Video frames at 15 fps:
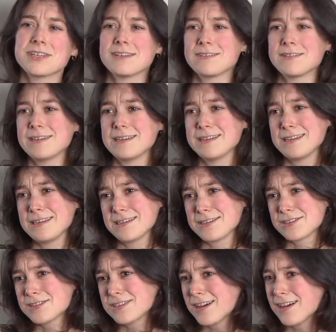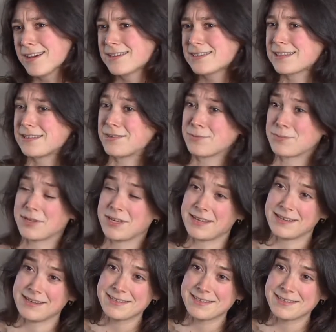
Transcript: I don't know any Yiddish songs. I don't play an